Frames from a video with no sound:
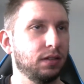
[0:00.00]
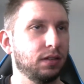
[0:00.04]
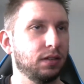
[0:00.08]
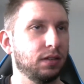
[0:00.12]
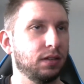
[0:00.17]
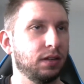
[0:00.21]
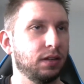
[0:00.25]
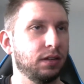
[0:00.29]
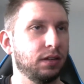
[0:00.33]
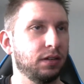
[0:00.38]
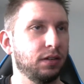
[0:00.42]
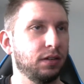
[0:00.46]

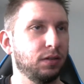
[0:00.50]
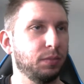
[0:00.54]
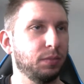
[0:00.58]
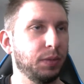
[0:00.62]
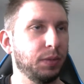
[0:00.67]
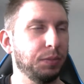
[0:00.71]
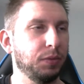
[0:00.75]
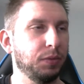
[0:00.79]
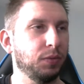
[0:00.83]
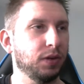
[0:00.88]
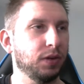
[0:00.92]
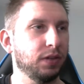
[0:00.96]
I don't know. Maybe
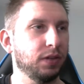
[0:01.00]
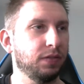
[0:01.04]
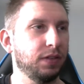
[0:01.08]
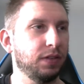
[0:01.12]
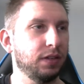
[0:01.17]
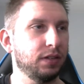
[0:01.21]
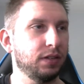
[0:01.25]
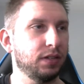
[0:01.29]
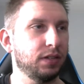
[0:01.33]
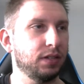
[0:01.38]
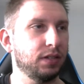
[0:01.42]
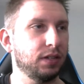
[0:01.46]
one of
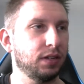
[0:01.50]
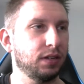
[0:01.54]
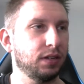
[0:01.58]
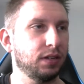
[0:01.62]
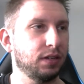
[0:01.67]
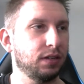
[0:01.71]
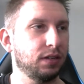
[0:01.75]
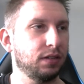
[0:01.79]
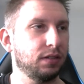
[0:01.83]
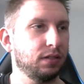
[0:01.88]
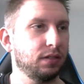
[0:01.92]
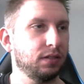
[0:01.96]
his.
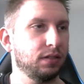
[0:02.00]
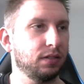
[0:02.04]
Uh,